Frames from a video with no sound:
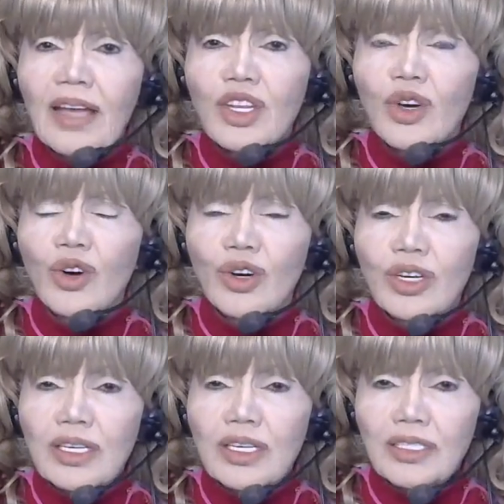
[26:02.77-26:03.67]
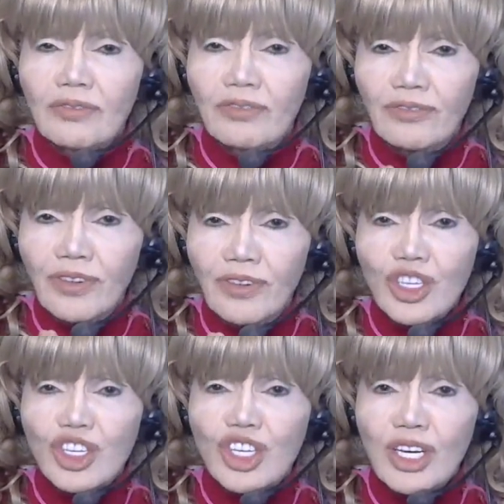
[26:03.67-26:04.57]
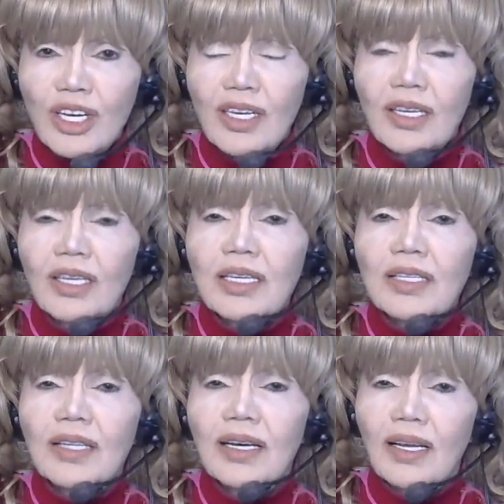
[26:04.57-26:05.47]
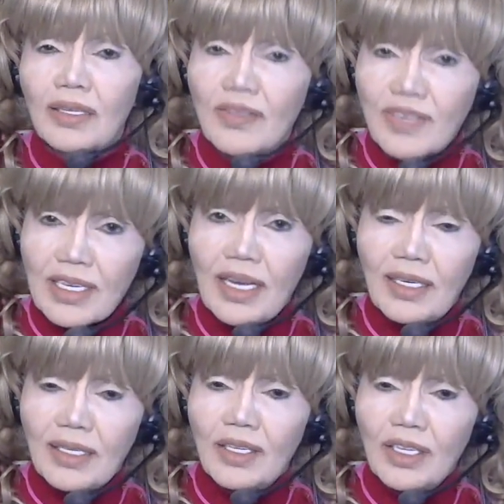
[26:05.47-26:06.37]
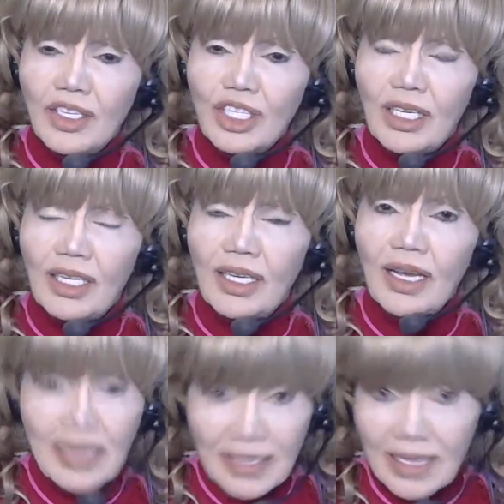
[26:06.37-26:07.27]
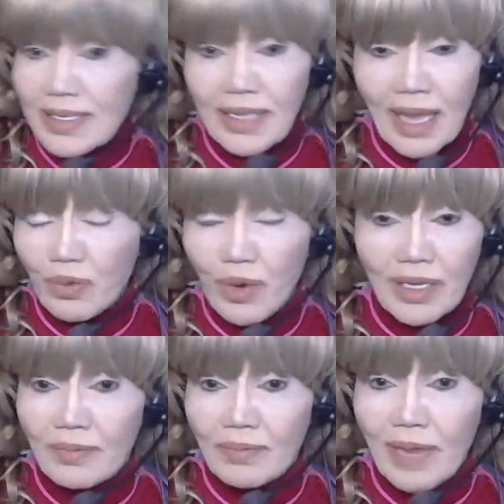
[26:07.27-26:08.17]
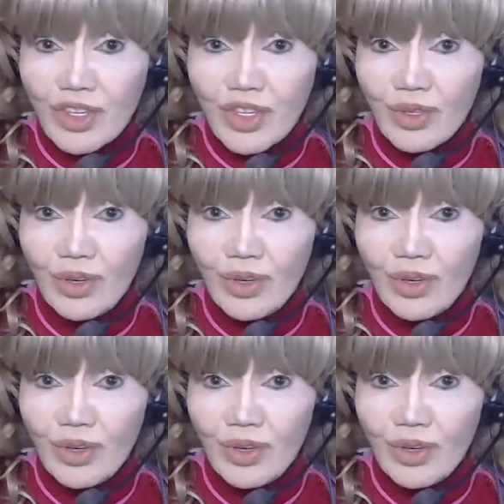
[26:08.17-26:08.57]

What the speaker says: your devotion to the cult of Scientology. Isn't that what it amounts to?